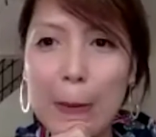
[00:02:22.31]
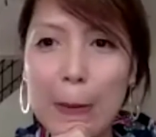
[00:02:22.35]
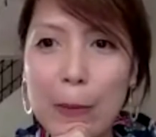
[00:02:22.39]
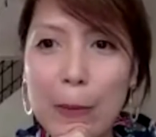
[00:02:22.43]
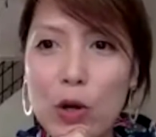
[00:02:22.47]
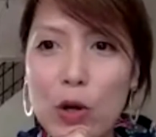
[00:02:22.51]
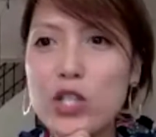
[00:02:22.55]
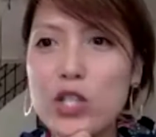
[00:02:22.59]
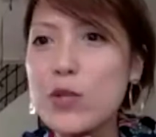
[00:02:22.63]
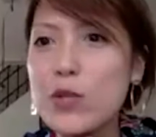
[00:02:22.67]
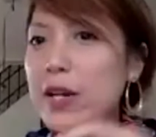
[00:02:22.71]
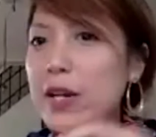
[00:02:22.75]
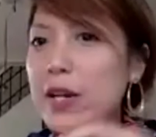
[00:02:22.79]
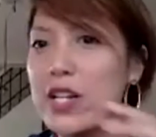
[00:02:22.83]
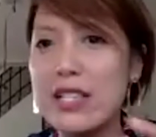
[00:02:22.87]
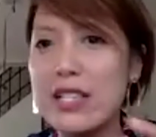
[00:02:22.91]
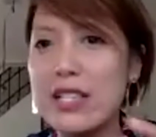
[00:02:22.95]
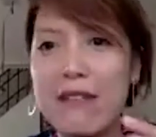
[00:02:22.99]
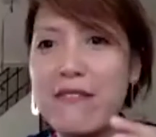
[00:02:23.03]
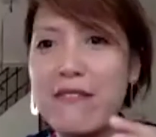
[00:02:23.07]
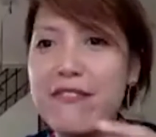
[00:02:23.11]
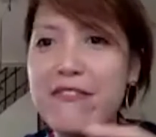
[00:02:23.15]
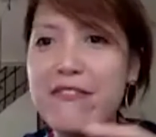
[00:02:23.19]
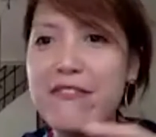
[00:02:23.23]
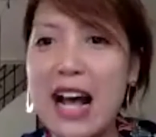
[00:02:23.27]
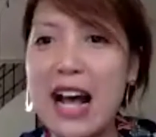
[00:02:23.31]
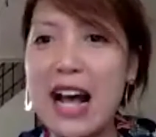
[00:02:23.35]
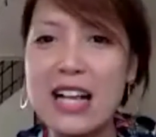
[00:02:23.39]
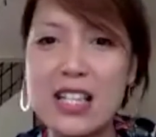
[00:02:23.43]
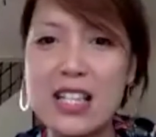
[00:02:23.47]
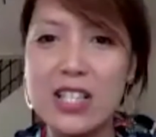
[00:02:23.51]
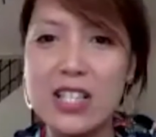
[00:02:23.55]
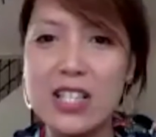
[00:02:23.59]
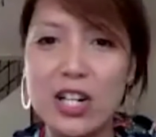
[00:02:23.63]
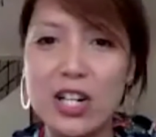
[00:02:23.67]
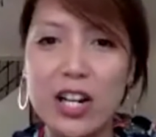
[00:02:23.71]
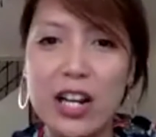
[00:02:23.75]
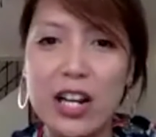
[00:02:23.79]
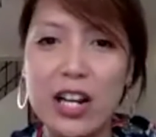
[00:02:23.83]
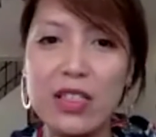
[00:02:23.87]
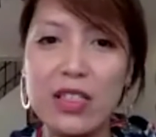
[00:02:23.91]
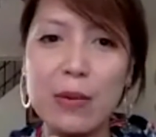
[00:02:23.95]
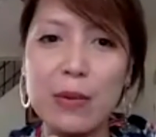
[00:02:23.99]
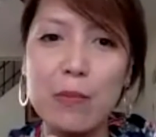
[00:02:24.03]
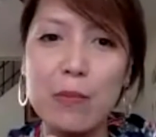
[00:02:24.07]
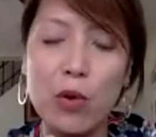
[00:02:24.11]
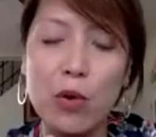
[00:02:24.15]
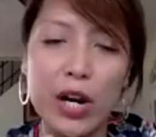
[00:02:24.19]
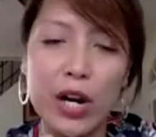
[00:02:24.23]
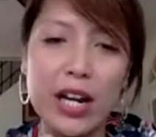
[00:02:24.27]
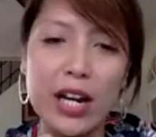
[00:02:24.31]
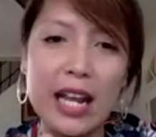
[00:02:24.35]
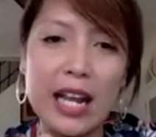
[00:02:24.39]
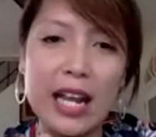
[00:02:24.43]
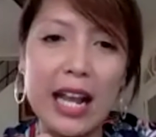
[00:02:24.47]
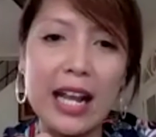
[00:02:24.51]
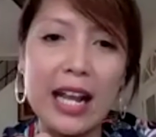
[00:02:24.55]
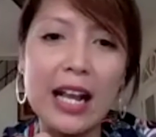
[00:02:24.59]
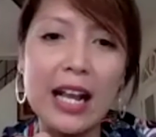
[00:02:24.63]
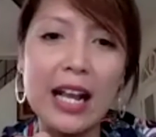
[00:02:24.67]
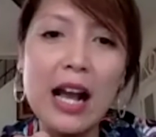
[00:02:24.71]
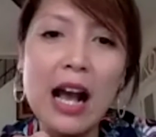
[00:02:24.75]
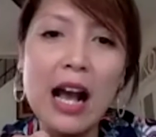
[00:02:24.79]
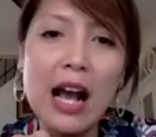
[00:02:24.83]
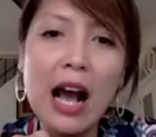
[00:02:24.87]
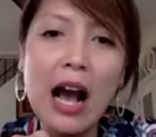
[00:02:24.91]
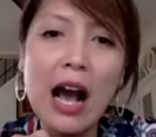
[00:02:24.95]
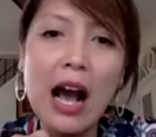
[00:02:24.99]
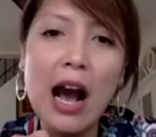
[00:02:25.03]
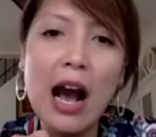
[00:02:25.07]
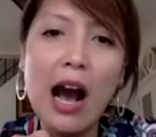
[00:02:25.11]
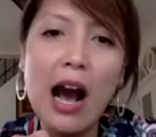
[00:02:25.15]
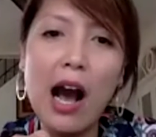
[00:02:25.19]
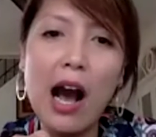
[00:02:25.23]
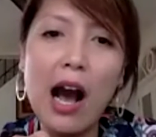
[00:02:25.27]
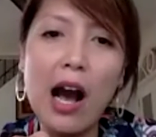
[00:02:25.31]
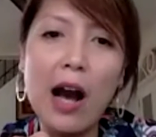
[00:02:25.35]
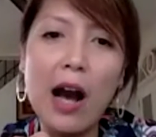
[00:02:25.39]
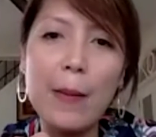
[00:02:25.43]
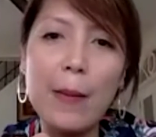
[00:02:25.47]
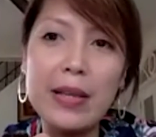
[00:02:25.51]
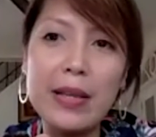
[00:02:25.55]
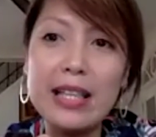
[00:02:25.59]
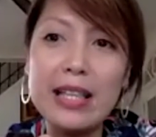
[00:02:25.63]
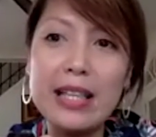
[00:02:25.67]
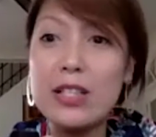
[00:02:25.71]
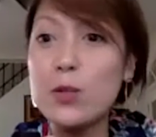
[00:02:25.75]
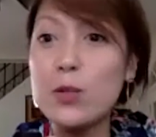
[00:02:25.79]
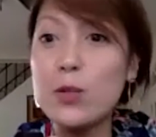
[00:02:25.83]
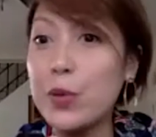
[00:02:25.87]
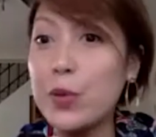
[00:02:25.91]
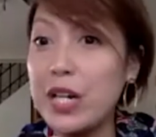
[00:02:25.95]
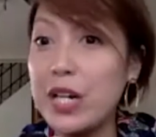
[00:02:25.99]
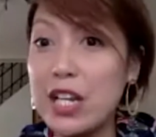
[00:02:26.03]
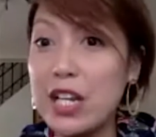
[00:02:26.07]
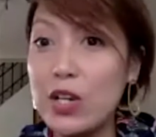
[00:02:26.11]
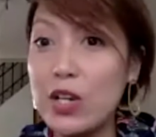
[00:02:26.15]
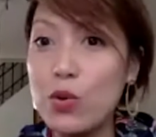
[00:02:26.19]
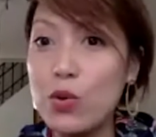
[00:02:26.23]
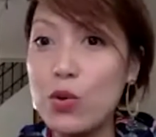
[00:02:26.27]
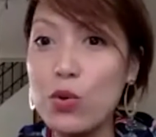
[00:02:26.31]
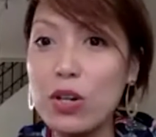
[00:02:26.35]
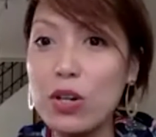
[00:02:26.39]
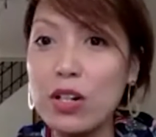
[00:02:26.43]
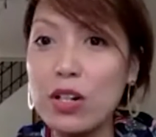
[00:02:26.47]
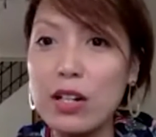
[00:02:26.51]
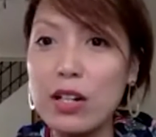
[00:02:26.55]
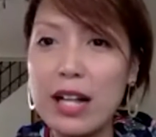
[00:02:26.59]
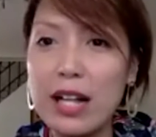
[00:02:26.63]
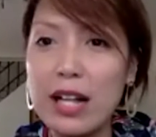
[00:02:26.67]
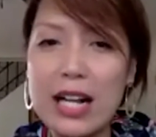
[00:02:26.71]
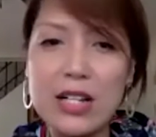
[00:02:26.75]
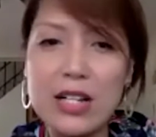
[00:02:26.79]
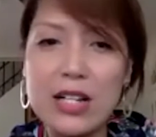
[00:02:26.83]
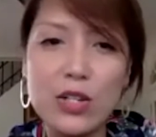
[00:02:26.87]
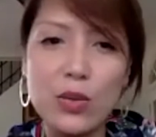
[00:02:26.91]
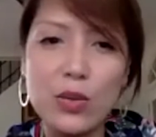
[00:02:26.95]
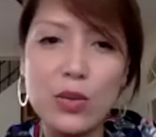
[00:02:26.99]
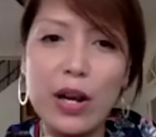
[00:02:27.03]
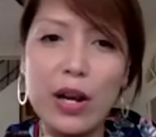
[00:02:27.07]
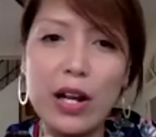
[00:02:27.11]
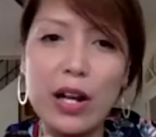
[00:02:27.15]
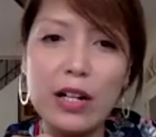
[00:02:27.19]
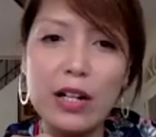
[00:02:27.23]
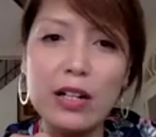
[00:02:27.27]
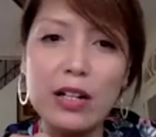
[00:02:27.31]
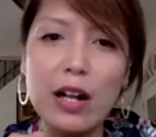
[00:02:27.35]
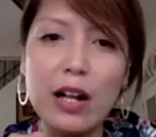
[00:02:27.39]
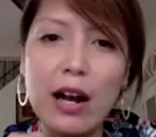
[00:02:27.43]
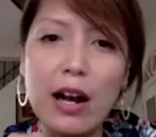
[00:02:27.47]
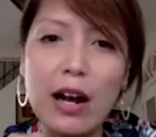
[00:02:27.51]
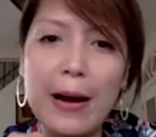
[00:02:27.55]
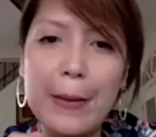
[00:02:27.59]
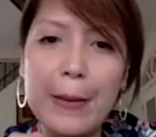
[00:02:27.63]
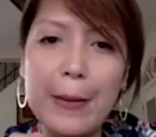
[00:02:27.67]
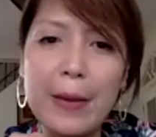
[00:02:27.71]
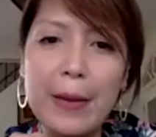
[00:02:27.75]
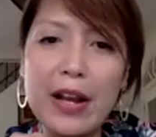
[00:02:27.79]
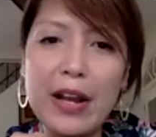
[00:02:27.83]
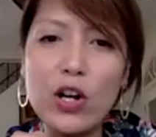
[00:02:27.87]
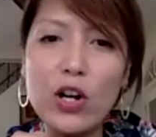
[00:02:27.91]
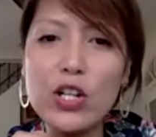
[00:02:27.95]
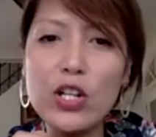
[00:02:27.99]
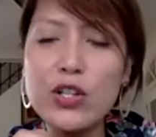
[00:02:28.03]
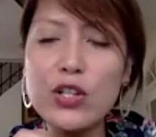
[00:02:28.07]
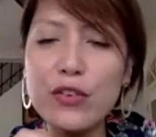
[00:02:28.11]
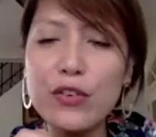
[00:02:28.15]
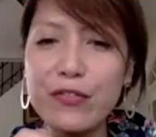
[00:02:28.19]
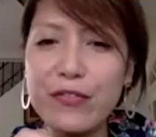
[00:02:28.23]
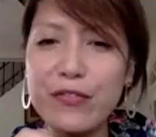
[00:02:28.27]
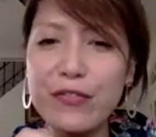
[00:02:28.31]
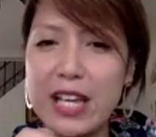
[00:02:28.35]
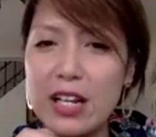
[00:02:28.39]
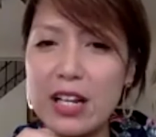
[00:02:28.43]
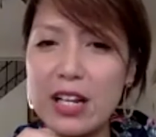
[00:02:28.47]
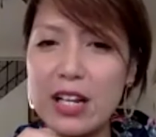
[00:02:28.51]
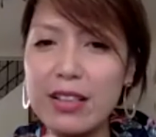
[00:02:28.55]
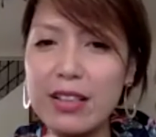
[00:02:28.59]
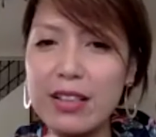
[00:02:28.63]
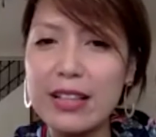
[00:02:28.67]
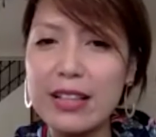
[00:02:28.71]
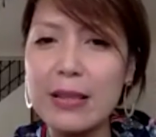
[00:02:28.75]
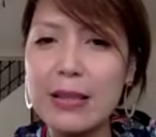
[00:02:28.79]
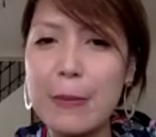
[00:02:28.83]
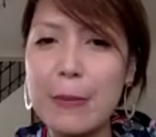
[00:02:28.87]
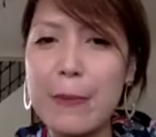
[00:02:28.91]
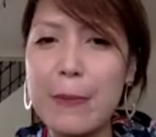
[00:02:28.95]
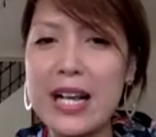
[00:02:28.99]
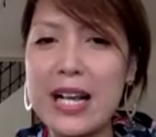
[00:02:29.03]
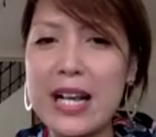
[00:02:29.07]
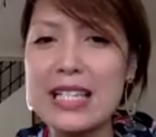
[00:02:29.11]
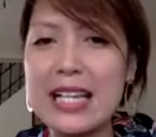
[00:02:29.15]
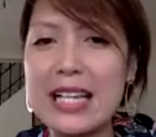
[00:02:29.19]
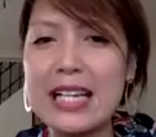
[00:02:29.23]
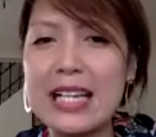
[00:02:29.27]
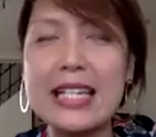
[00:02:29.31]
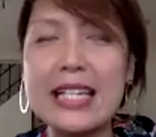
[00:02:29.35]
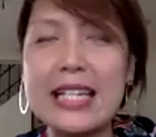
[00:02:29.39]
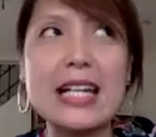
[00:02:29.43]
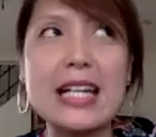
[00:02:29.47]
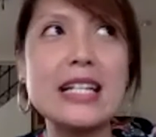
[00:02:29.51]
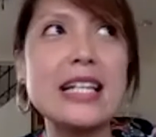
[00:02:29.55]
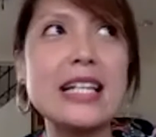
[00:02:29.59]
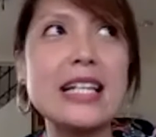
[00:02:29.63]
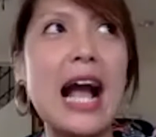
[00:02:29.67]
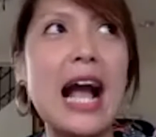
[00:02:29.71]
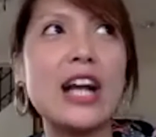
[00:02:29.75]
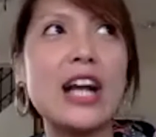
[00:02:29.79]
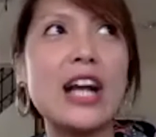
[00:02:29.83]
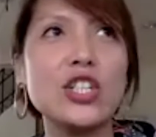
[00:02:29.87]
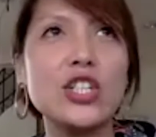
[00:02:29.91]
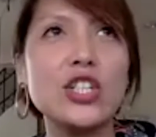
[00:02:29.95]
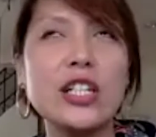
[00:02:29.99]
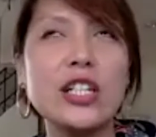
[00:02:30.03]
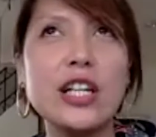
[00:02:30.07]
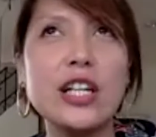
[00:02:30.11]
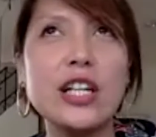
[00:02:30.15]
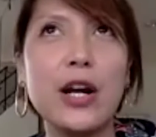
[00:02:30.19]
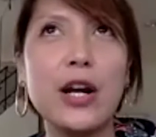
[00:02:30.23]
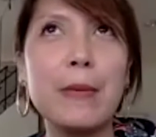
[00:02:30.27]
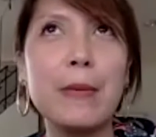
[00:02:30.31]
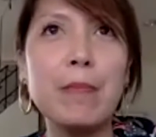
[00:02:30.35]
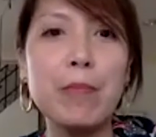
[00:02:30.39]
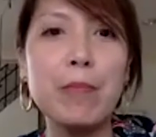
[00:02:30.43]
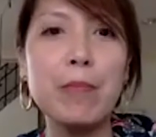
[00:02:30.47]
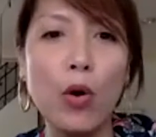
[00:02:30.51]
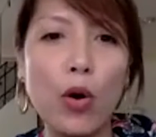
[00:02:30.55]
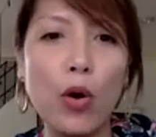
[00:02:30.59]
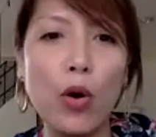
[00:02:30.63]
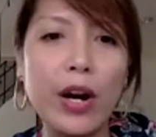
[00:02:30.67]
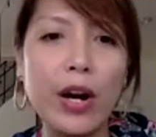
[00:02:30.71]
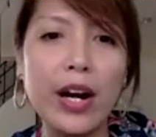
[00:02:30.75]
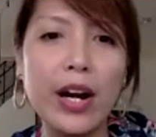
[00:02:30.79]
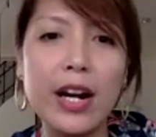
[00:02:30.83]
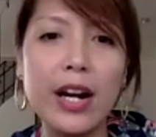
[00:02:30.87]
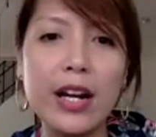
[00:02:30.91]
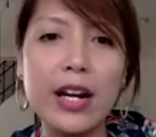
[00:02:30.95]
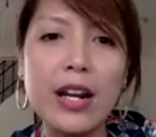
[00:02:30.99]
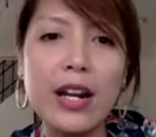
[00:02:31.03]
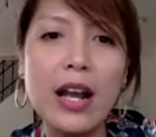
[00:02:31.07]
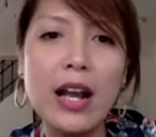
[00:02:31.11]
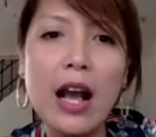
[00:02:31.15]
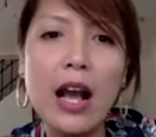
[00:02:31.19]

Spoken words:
Also because I'm faster in the morning, and that's pretty cool as well. I also feel that the best ideas actually are born